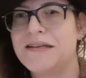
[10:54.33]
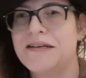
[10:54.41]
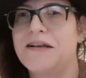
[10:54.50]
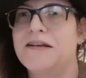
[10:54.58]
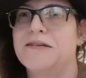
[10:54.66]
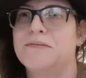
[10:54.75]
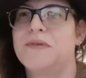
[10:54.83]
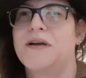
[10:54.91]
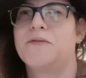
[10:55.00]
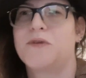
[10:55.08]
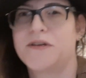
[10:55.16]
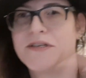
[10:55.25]
I
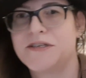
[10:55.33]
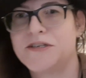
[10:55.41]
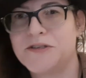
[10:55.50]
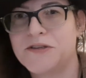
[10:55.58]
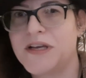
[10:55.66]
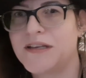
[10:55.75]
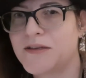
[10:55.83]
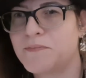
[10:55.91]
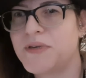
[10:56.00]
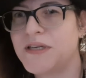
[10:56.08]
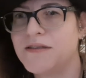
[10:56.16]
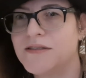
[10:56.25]
wanted to do like the
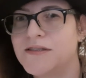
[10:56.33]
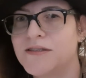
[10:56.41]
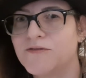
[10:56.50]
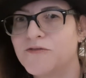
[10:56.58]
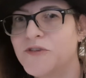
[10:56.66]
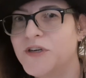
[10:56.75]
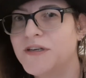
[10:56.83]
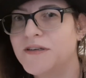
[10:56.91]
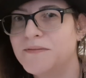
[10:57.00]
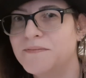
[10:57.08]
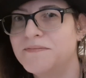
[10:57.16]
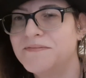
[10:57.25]
peace and freedom.